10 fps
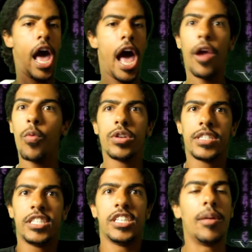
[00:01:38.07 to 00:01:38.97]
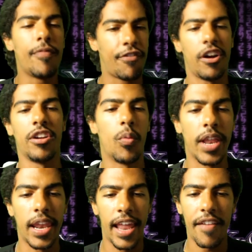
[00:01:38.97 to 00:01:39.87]
I was dumbfounded
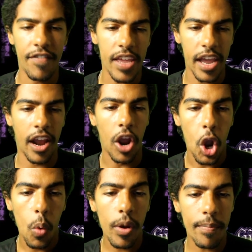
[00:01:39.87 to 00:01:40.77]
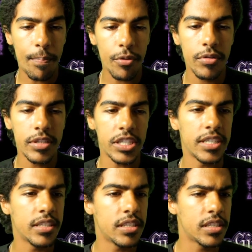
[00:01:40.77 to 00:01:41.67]
with Levier, with
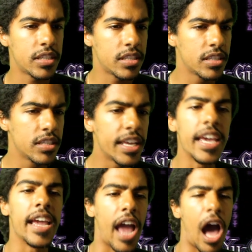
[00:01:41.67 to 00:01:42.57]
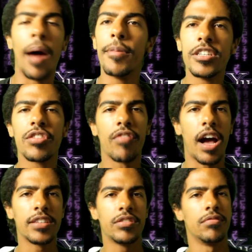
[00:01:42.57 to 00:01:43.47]
Bujinki
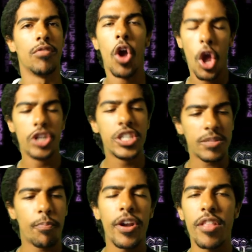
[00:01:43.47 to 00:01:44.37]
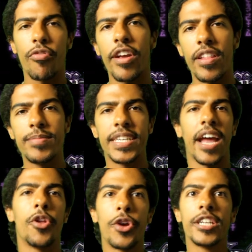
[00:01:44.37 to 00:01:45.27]
Amaterasu. Just putting 3 of them
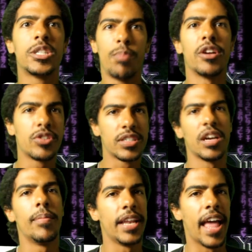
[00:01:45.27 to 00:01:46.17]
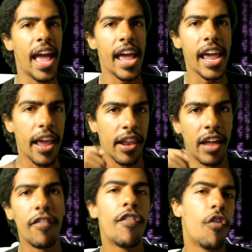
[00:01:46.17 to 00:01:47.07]
together, you can special summon a
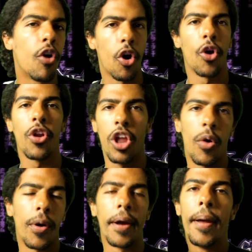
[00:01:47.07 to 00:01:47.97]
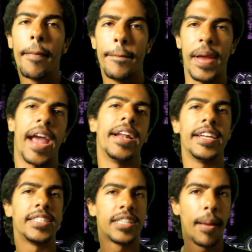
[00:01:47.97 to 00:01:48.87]
level 4 or lower
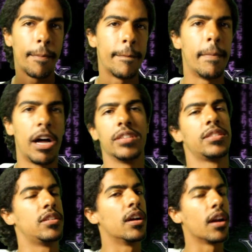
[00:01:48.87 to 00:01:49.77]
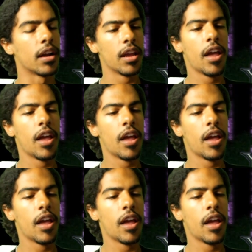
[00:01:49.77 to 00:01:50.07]
banished monster.